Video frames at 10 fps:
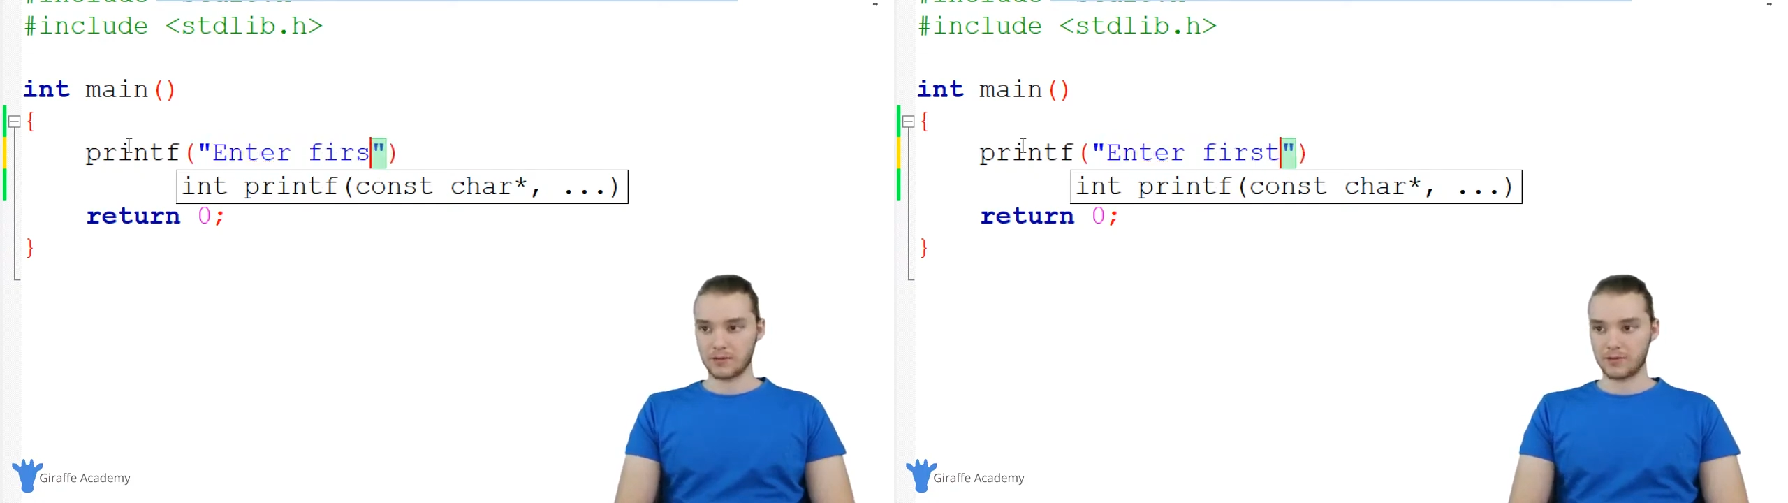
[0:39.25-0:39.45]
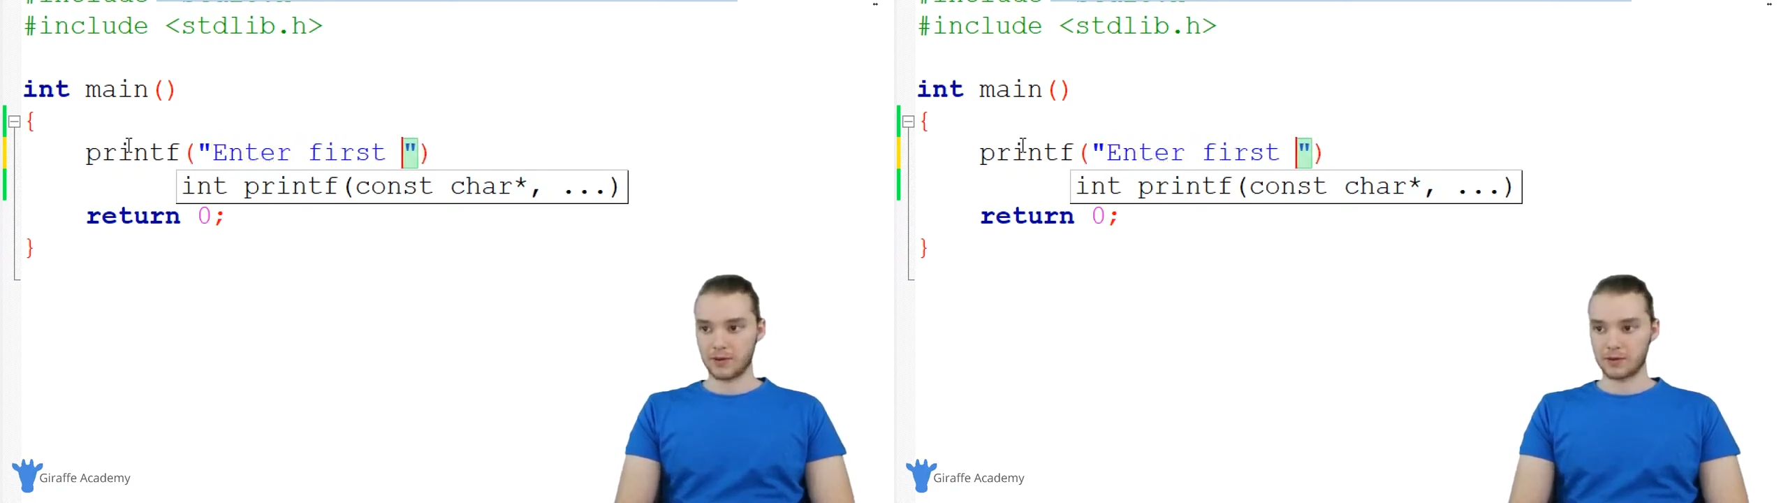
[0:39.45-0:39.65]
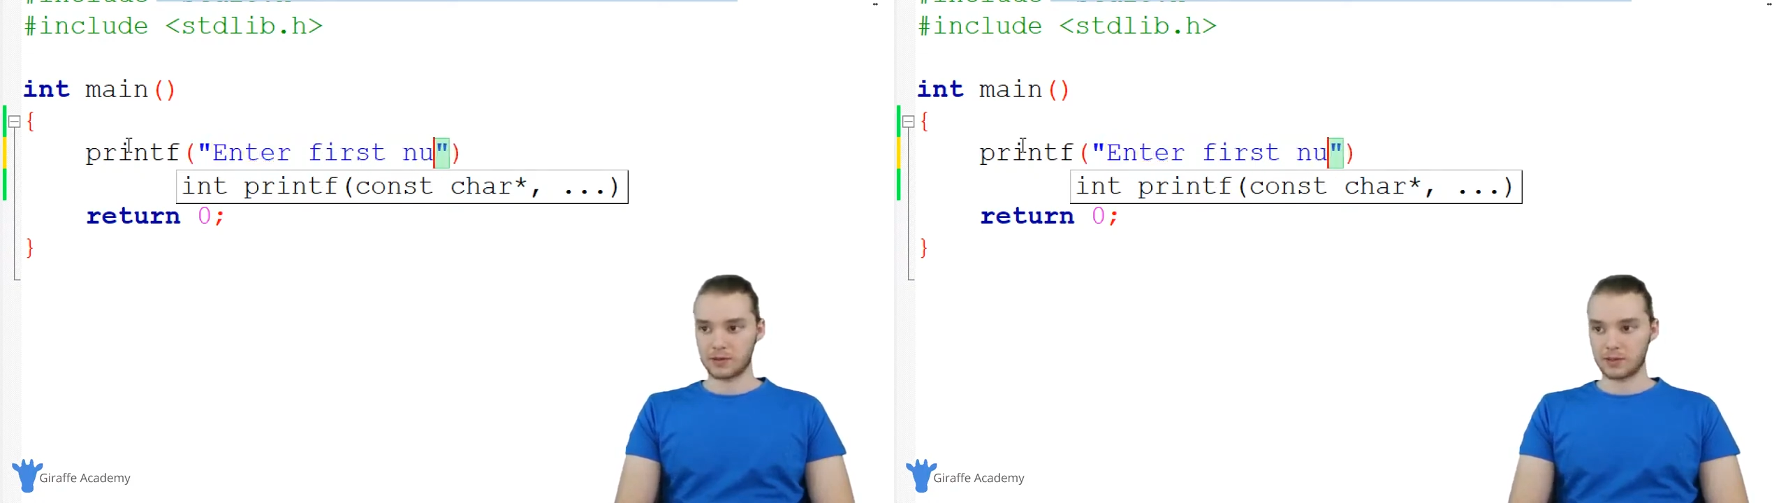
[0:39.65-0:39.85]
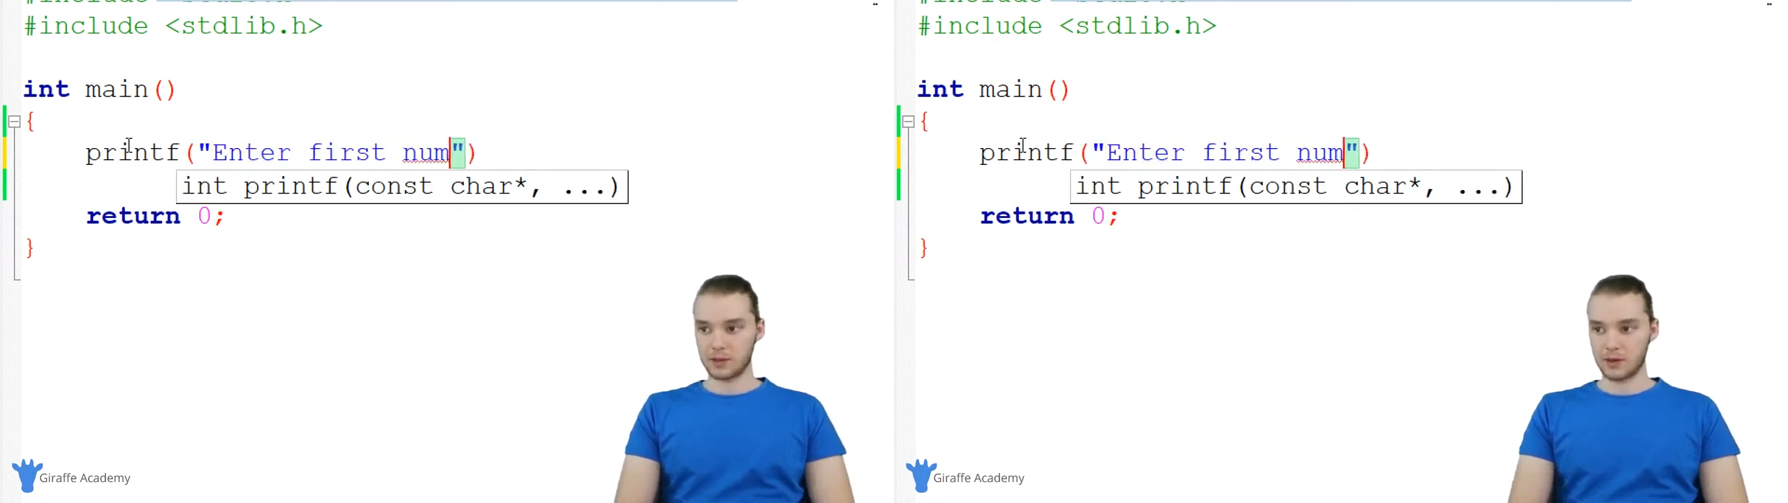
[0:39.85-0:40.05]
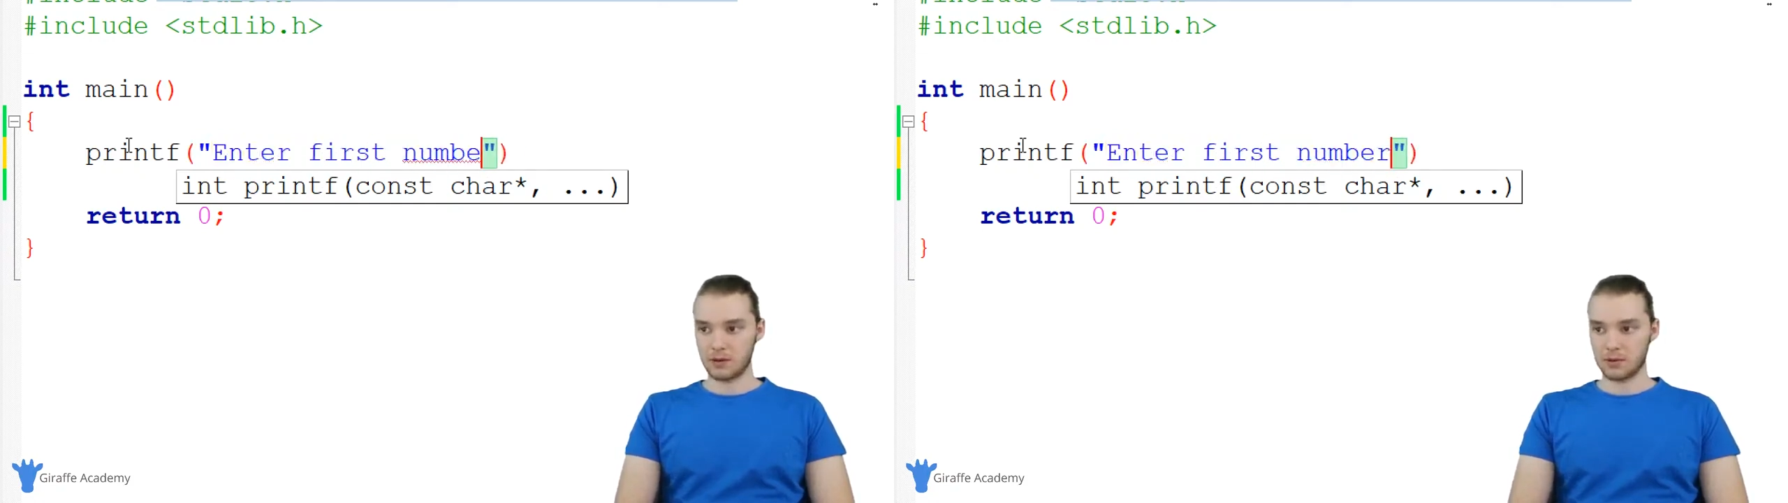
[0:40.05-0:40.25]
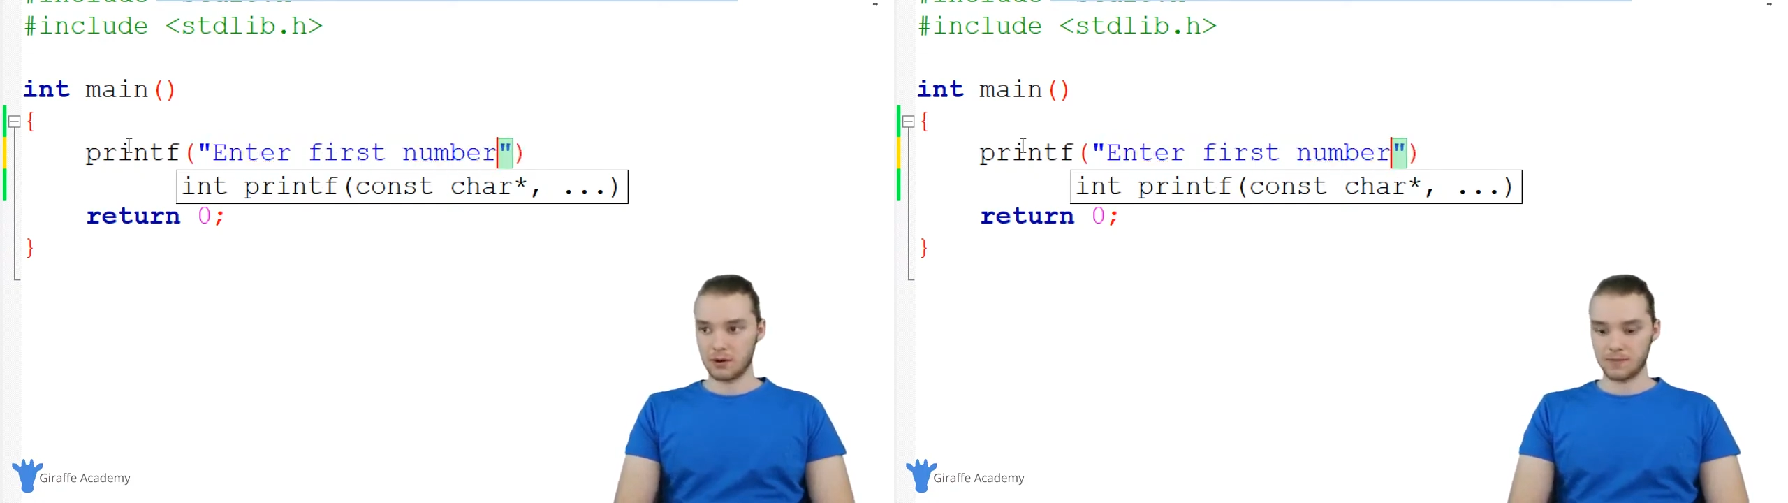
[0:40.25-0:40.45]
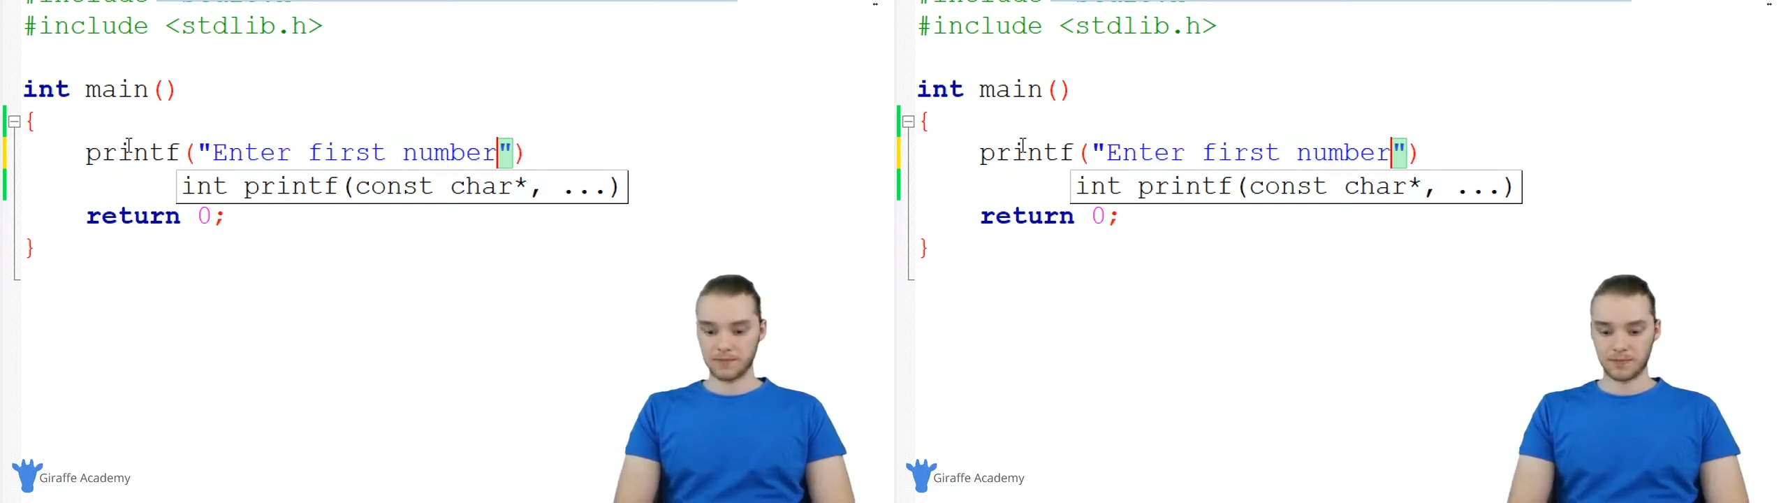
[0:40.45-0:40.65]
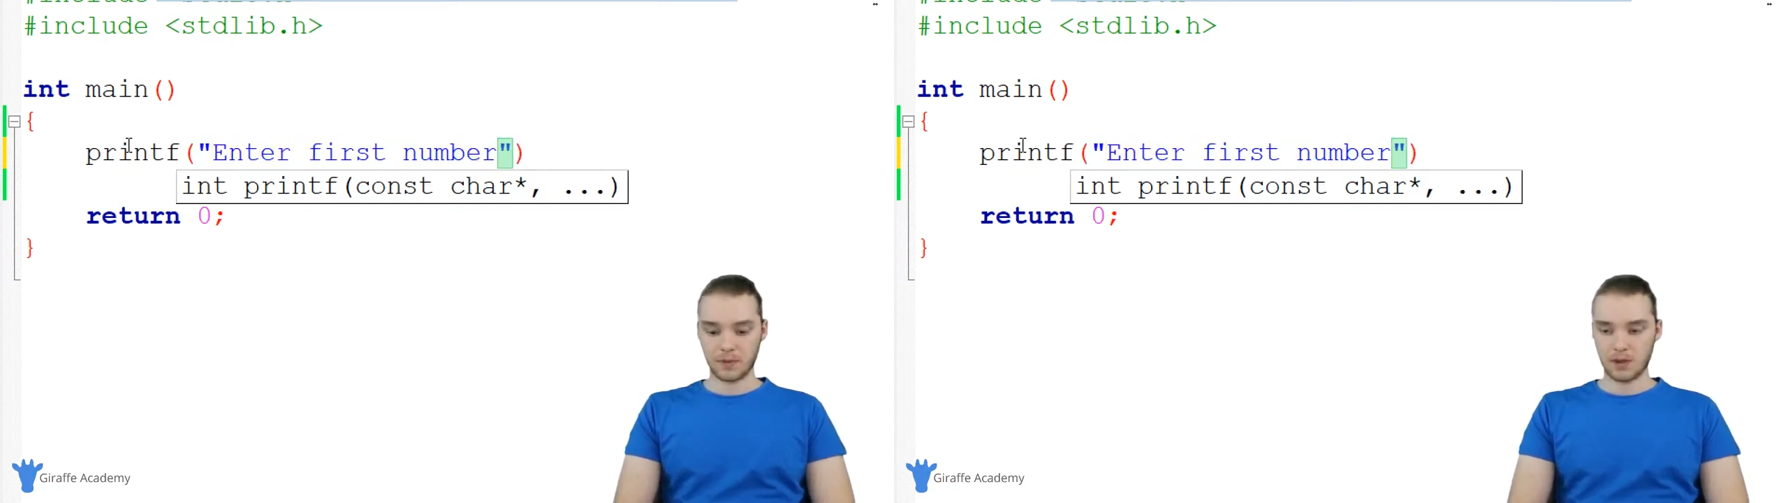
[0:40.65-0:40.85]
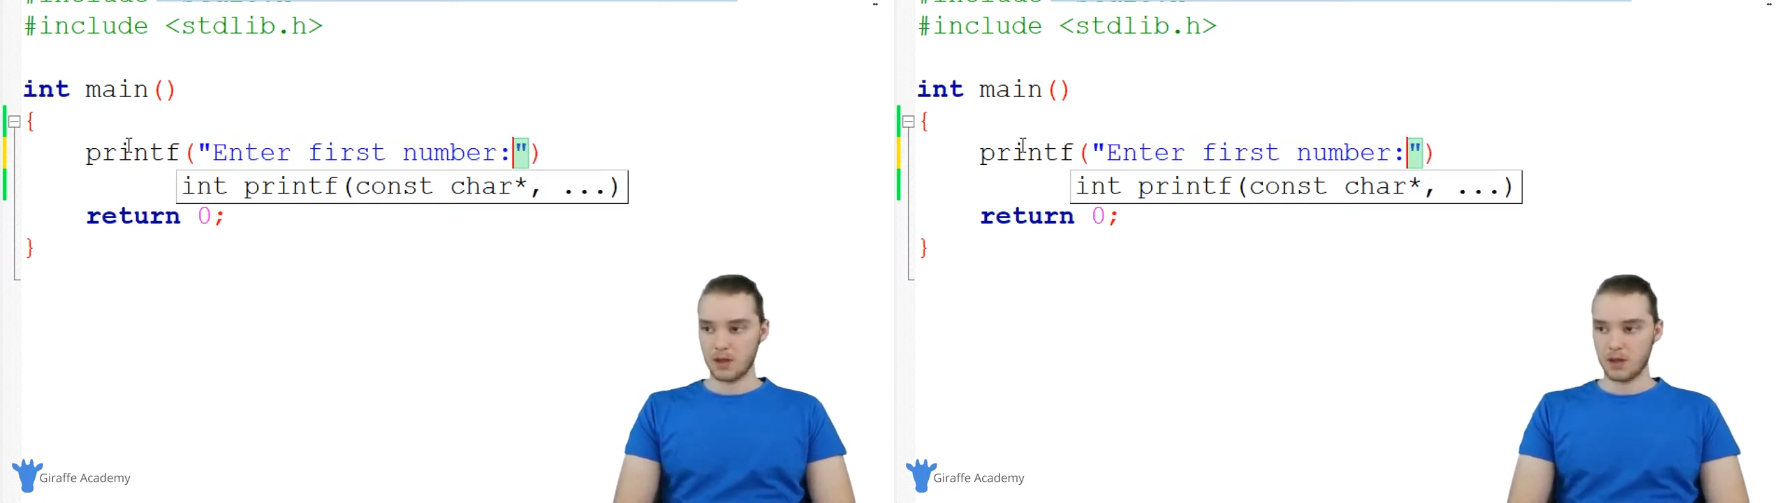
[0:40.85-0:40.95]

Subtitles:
first number.